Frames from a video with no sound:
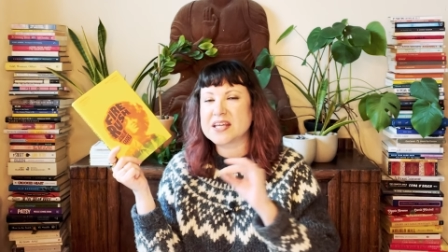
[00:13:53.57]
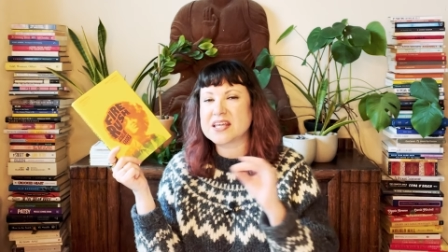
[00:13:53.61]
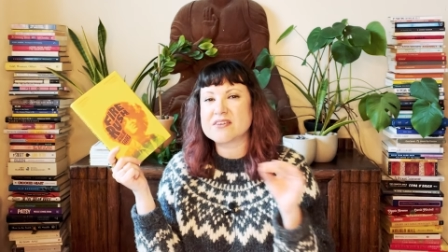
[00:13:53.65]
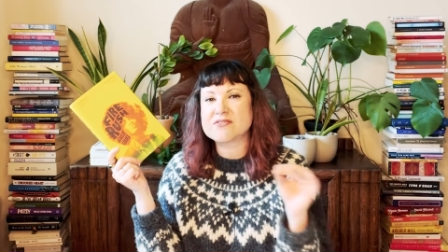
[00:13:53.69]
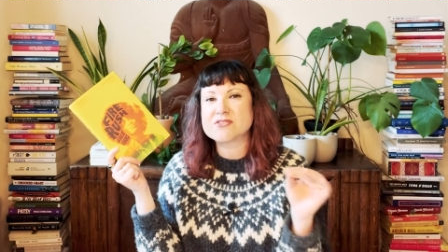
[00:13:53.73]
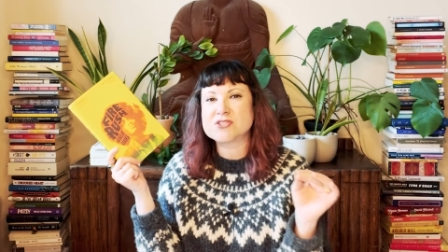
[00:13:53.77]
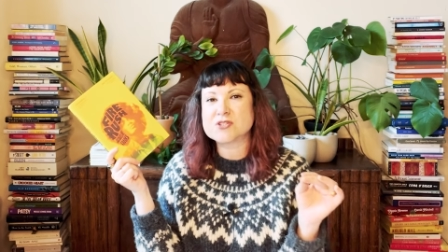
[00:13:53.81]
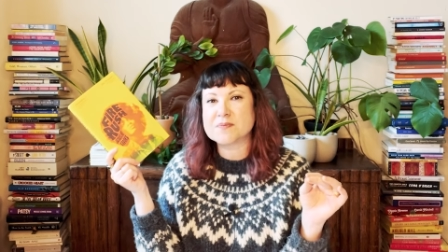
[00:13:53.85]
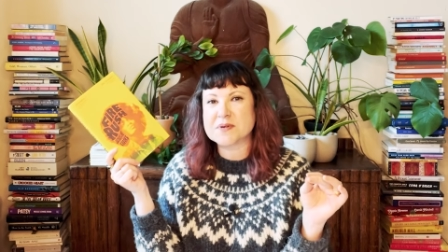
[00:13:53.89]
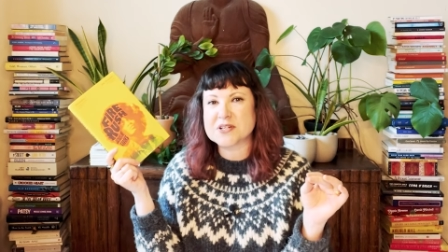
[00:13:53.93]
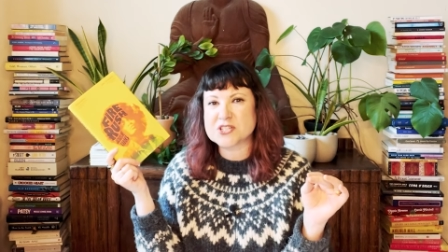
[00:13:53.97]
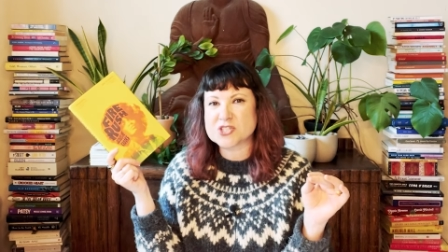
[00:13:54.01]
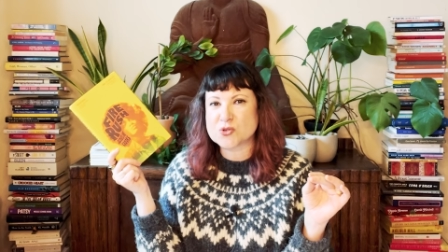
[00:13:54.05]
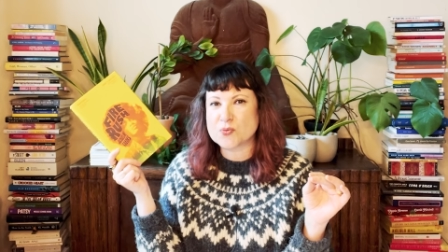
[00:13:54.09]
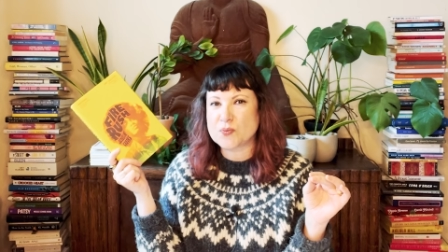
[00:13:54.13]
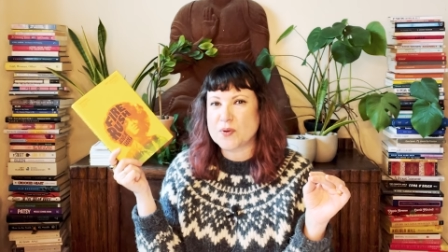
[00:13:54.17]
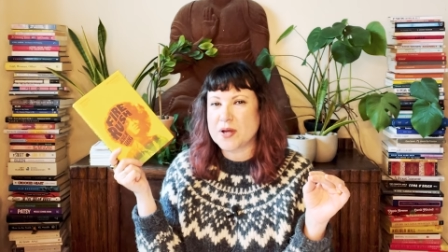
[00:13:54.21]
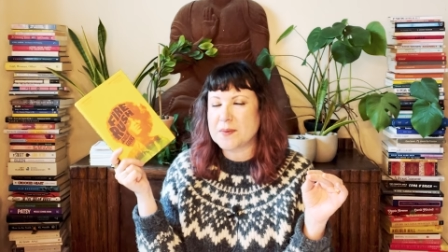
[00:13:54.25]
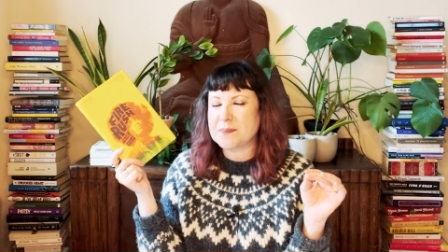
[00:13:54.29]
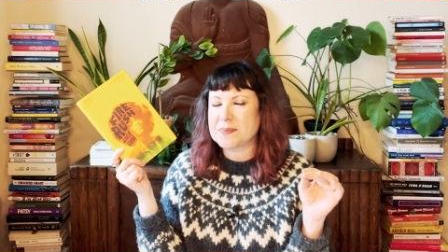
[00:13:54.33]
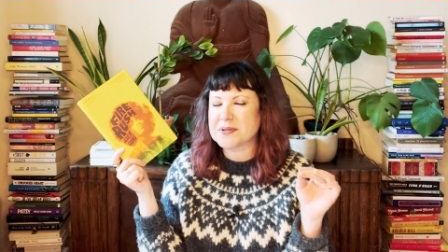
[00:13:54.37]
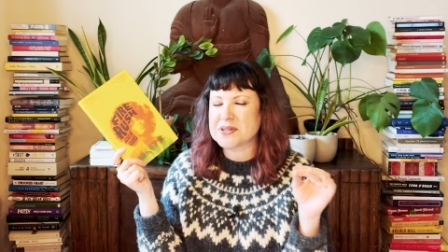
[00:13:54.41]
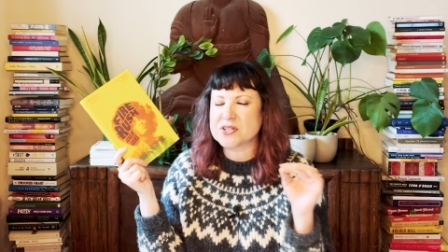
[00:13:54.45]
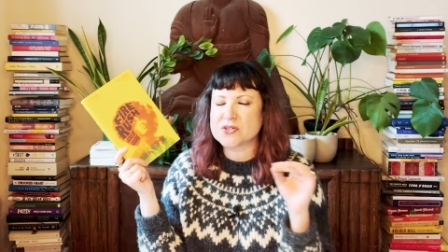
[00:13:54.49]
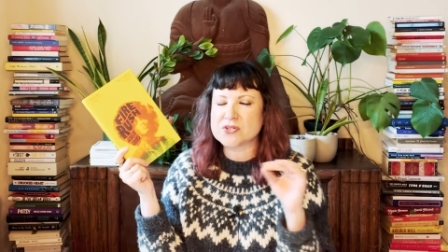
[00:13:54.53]
give too much away
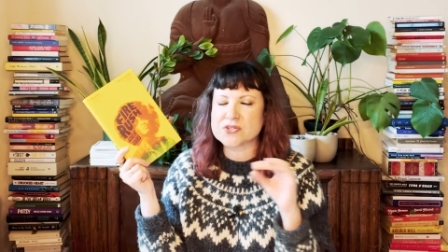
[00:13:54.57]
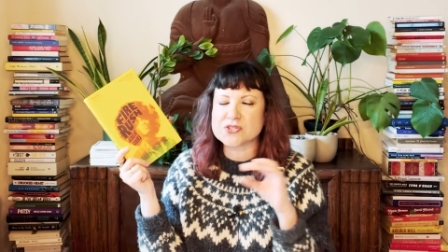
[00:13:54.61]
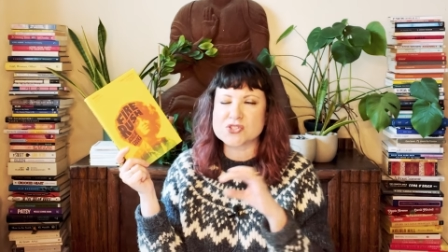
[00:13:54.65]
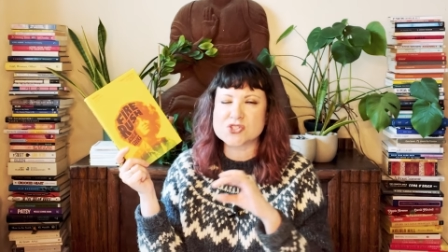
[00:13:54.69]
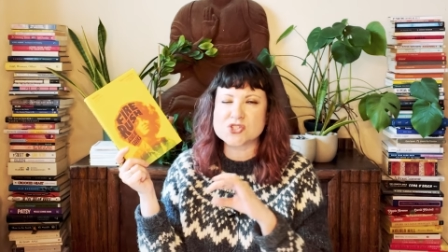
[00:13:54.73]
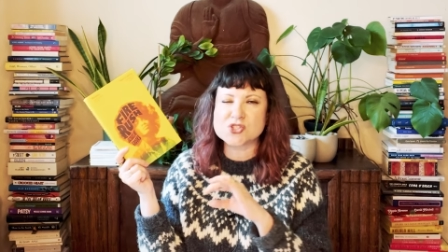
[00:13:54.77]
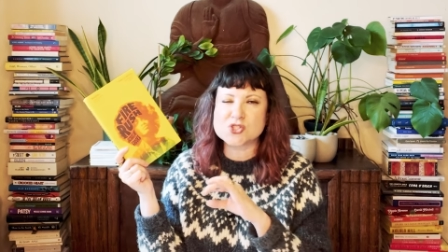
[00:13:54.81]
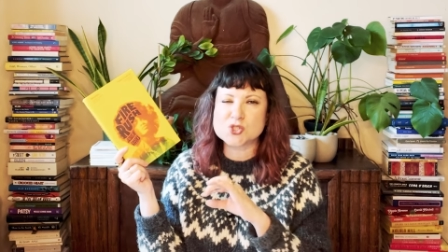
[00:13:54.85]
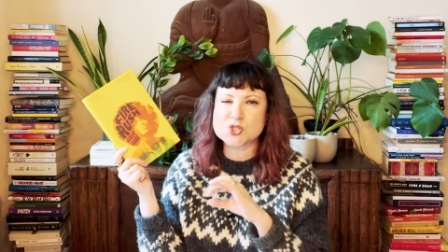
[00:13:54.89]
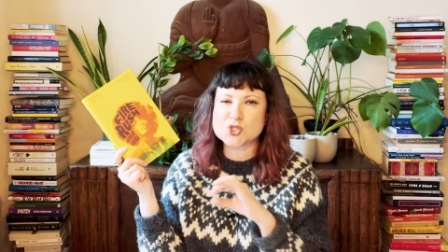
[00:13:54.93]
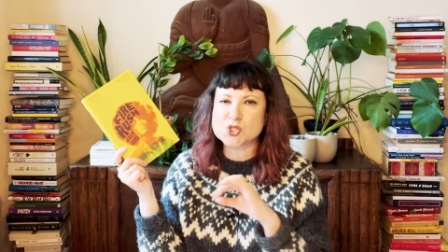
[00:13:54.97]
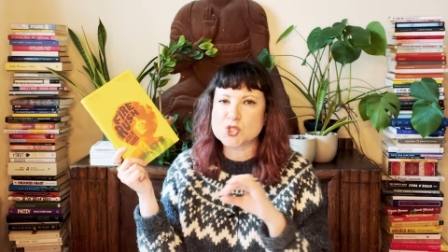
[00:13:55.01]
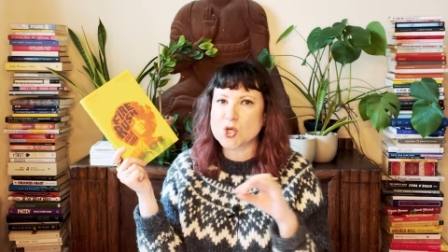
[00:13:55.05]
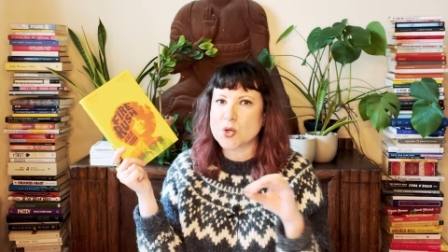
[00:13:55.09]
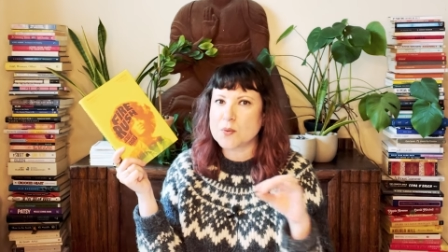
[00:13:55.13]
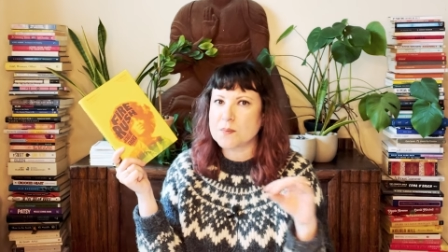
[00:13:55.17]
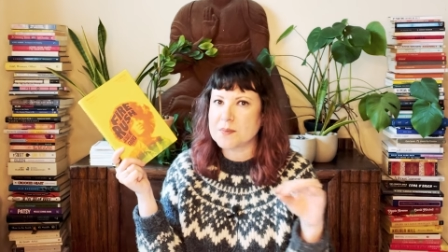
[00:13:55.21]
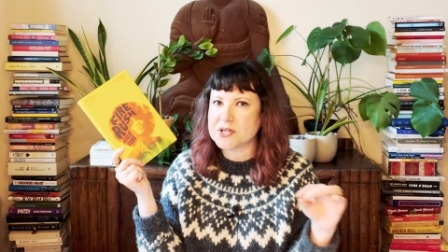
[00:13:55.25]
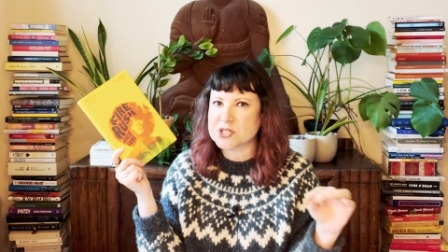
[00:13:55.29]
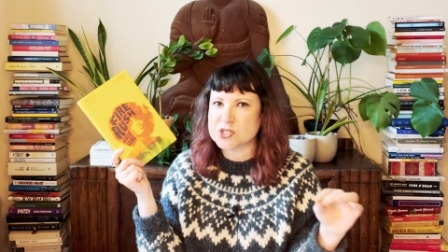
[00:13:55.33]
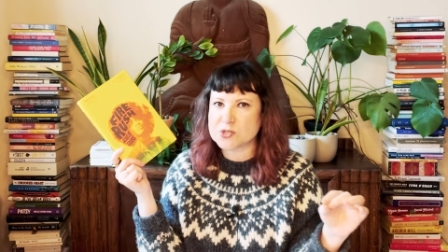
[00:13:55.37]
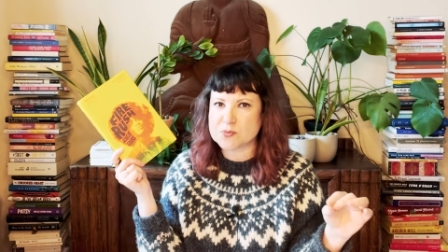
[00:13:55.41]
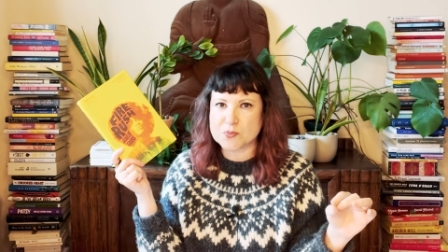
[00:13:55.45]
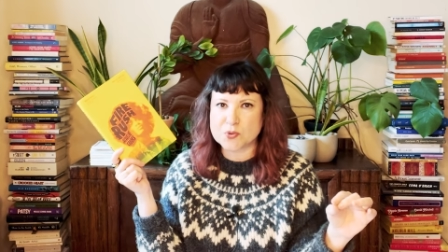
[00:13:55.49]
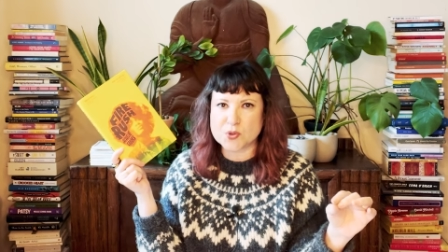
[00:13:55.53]
but there's so
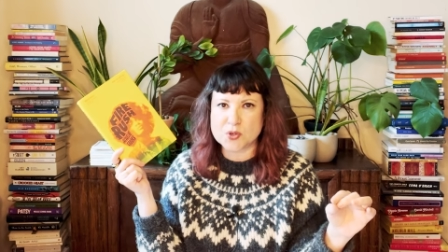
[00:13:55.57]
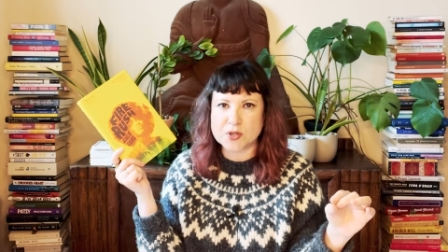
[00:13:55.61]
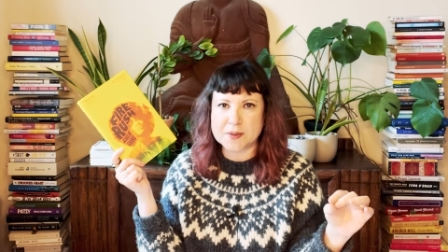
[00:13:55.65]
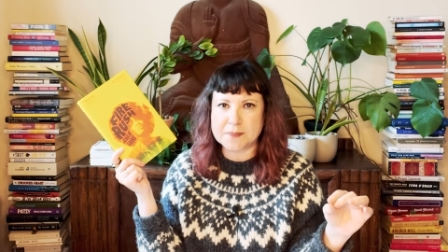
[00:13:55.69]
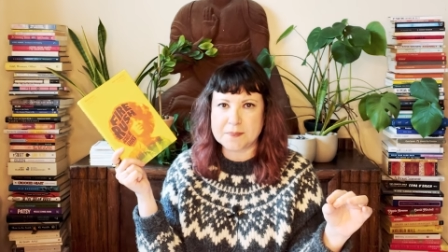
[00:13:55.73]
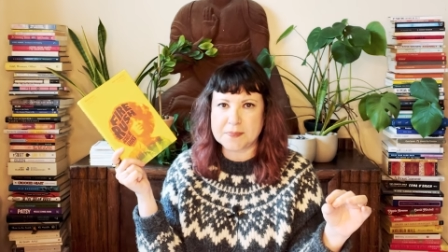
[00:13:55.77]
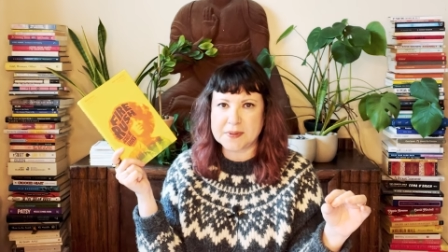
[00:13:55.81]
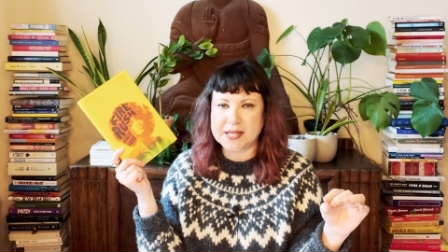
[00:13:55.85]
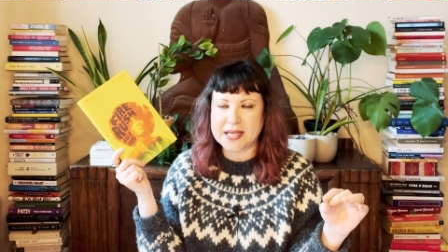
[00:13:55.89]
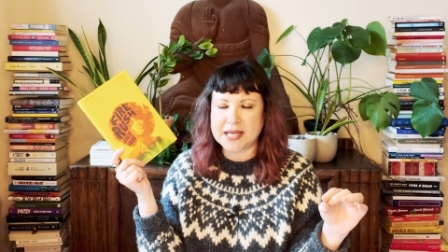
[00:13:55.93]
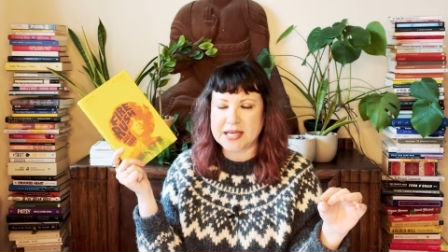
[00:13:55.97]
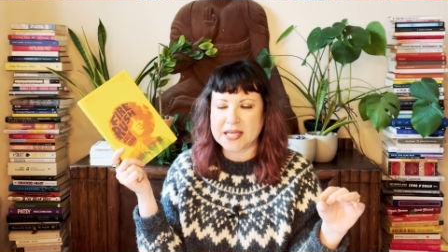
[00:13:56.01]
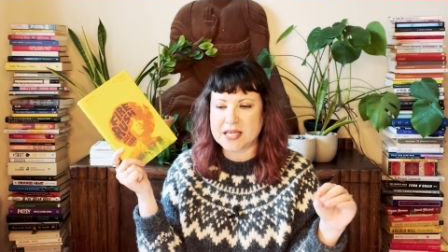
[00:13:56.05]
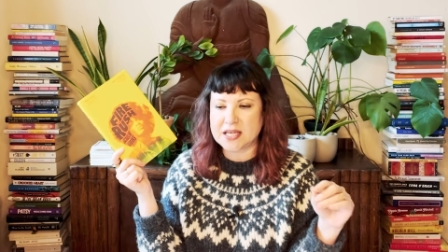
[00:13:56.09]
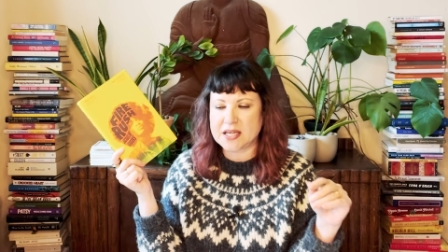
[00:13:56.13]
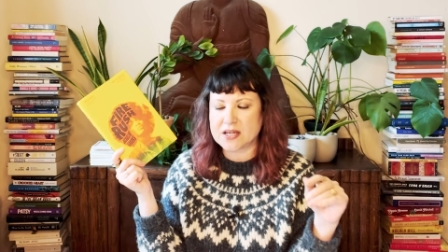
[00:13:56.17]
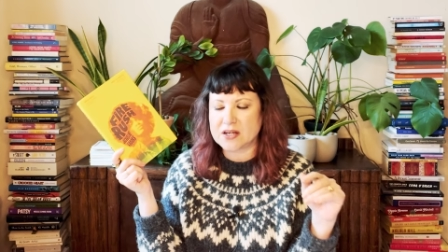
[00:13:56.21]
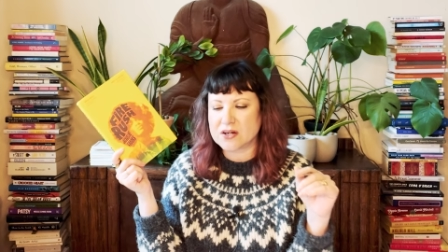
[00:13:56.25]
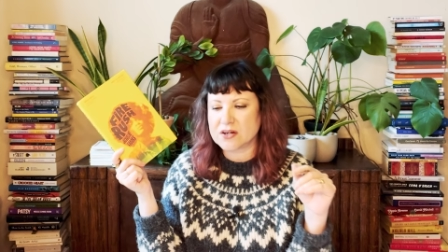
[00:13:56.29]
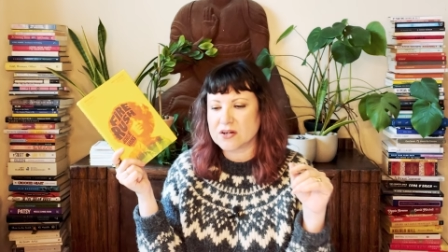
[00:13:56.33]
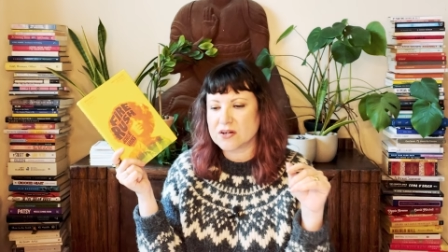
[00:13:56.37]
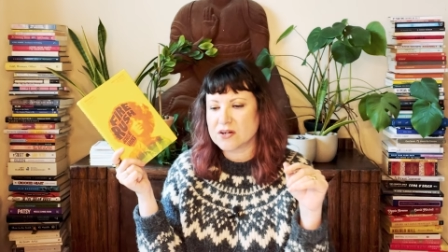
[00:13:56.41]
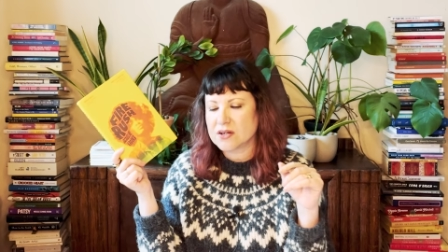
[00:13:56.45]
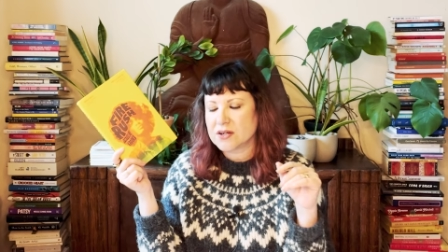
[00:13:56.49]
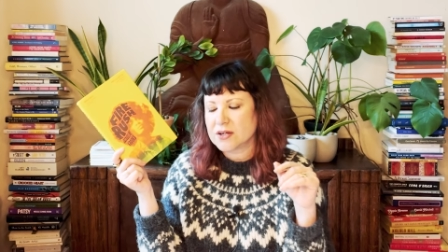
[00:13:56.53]
much more at play
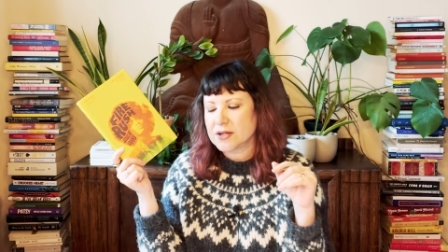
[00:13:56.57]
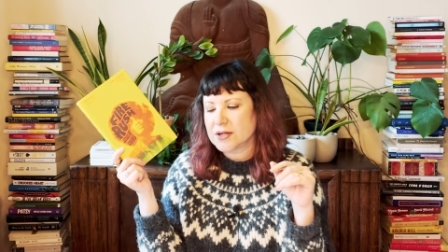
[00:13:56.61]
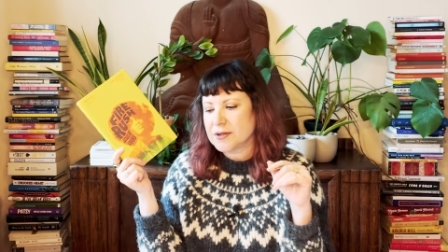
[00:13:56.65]
here